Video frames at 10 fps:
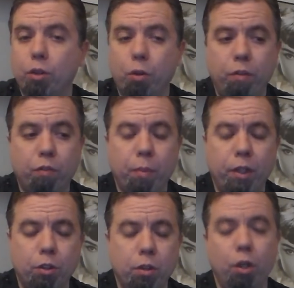Joe
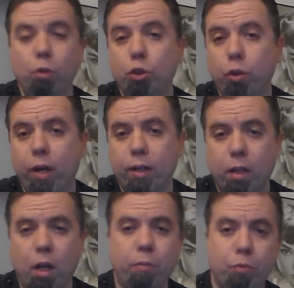information,
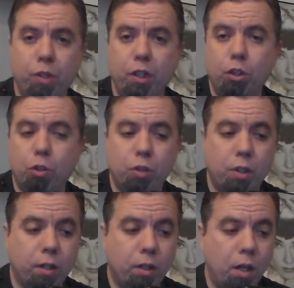yojoe.com,
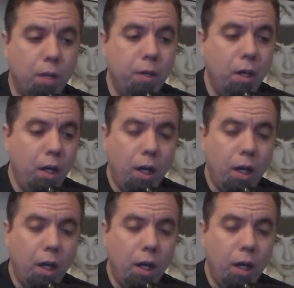3djoes.com.